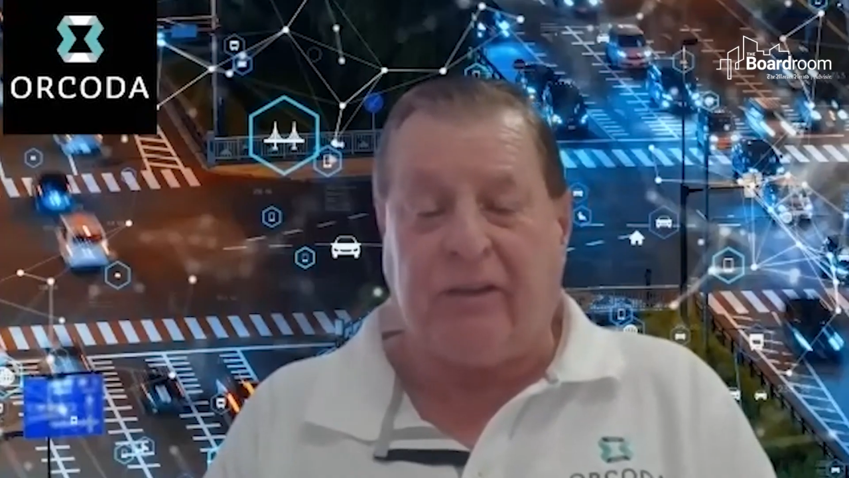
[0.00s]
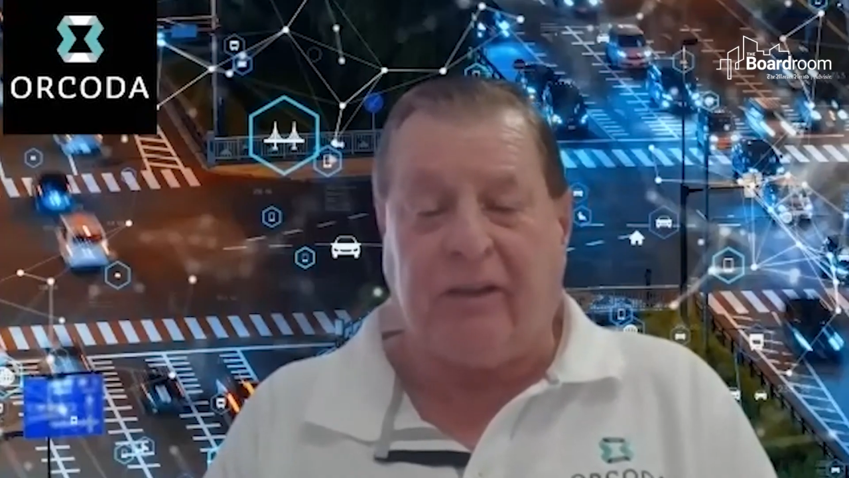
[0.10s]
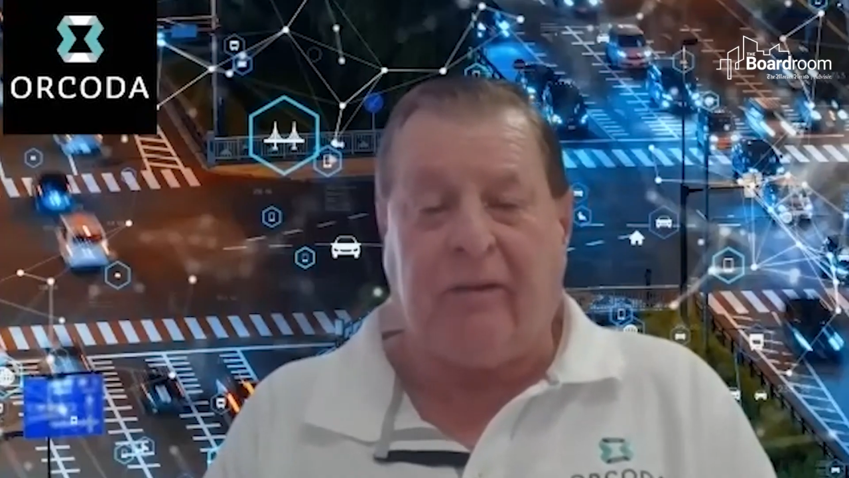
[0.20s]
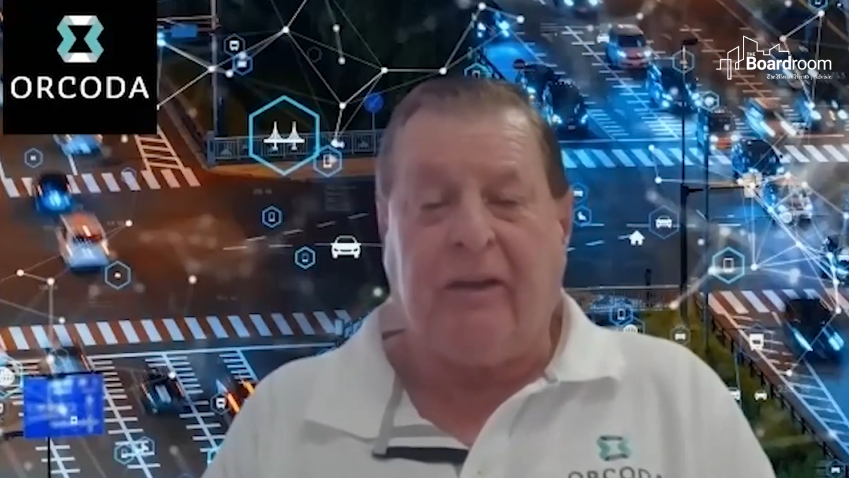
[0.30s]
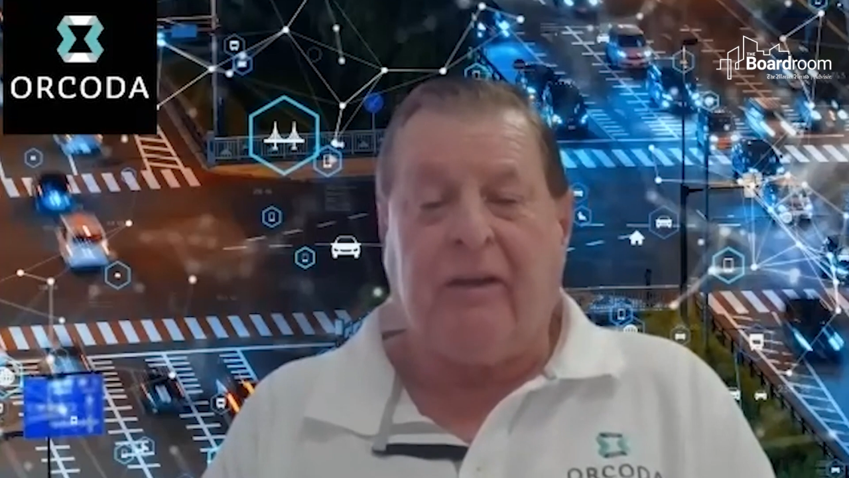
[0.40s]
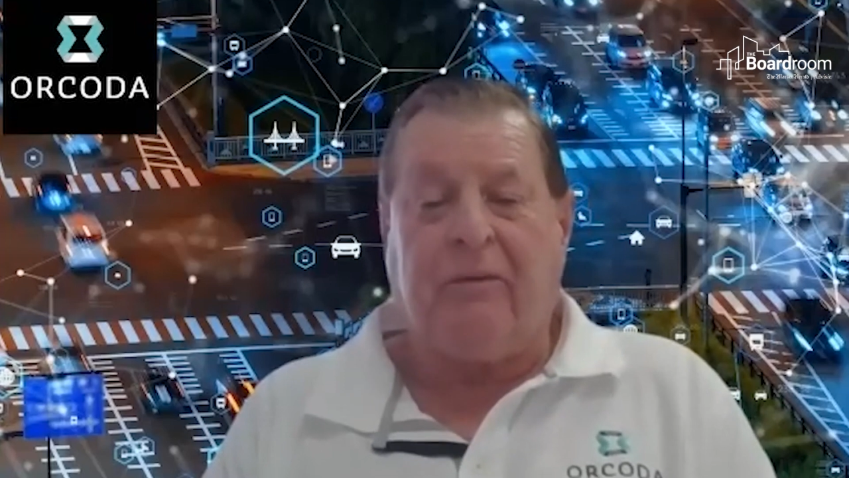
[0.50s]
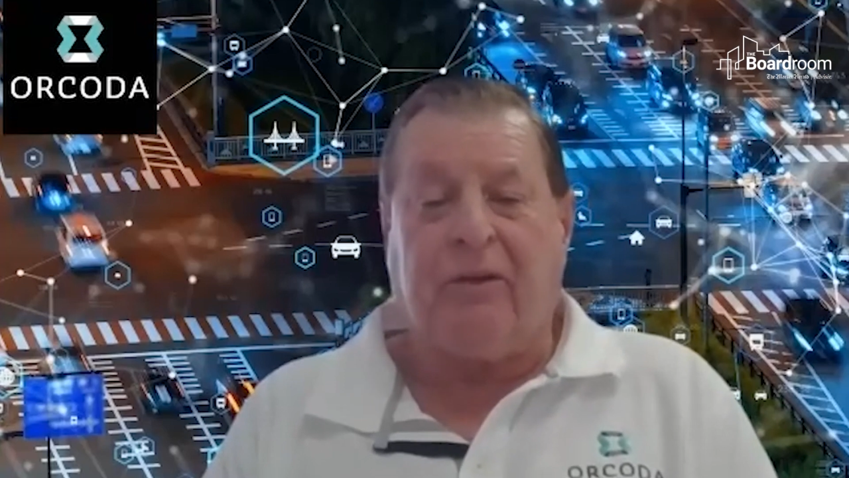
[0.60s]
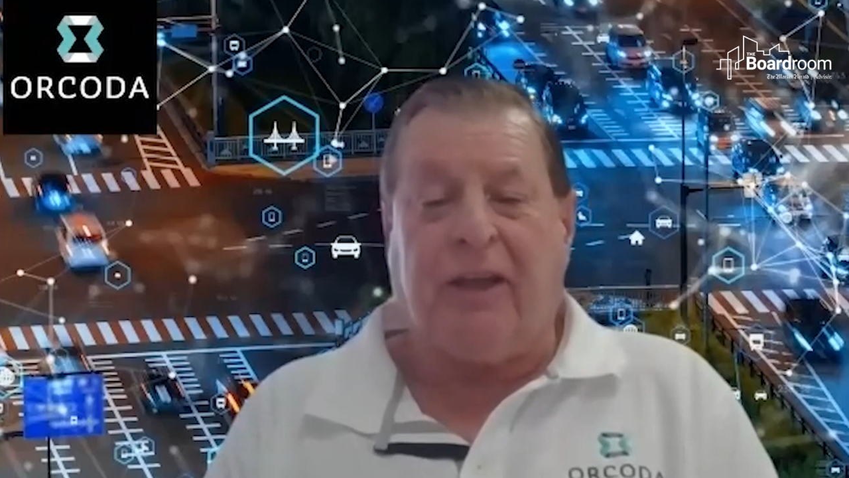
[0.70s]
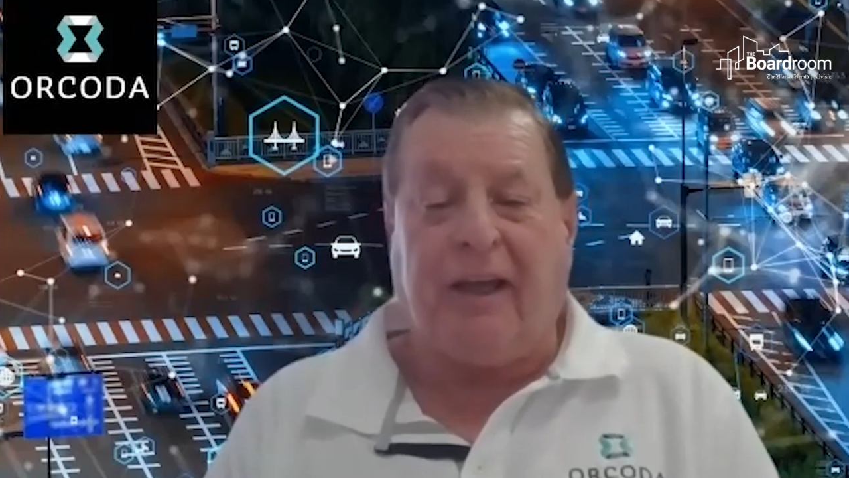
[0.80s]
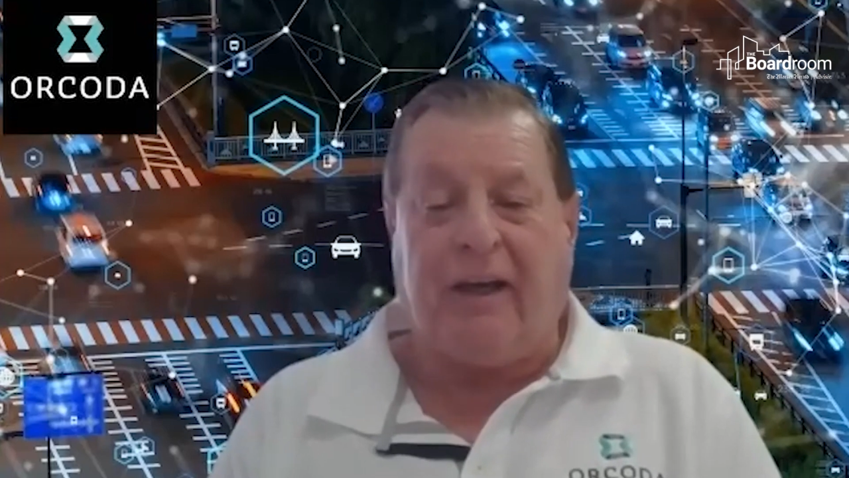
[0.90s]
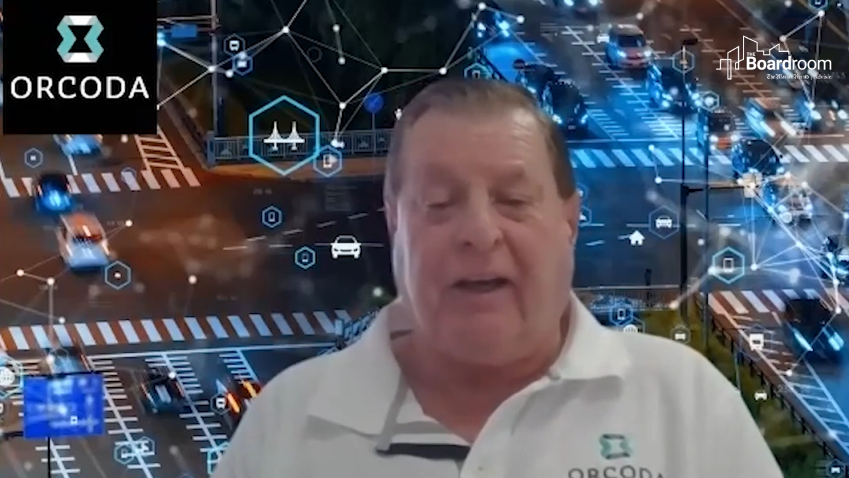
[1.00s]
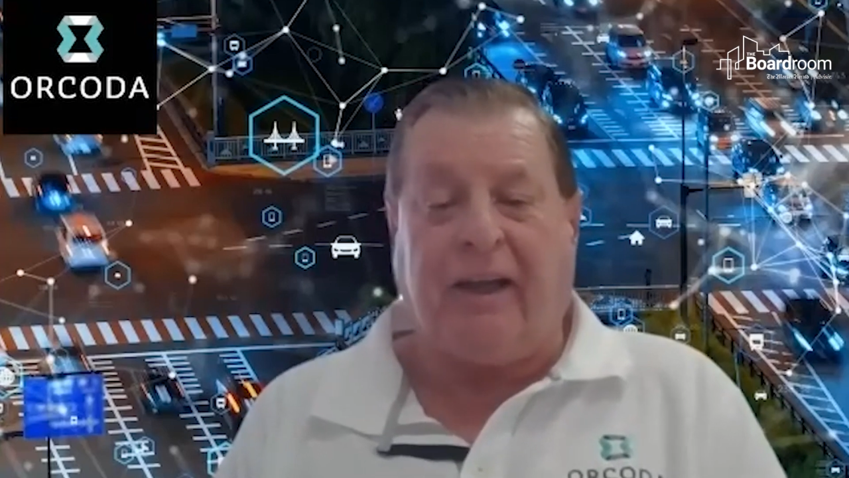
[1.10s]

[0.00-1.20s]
that without